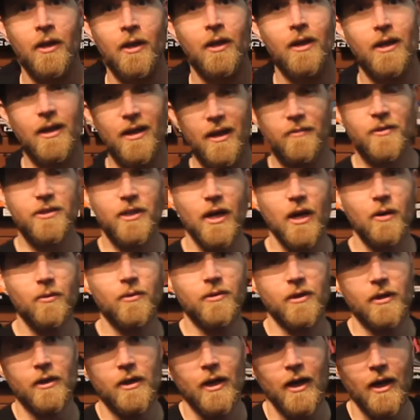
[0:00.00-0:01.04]
and have a chat
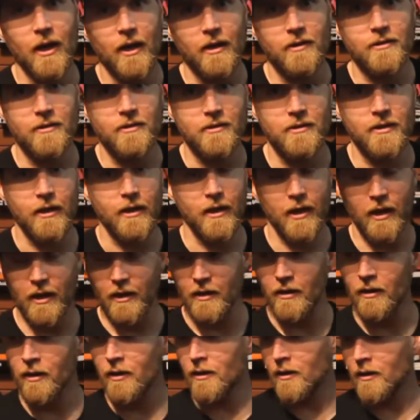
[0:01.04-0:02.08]
with the guys and say,
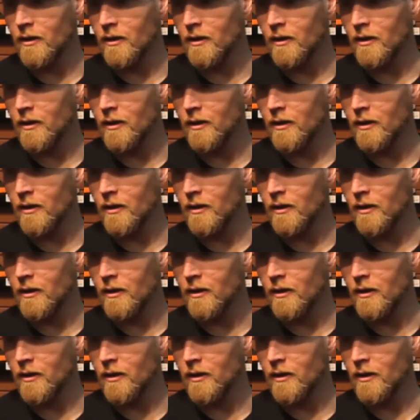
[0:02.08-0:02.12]
hey,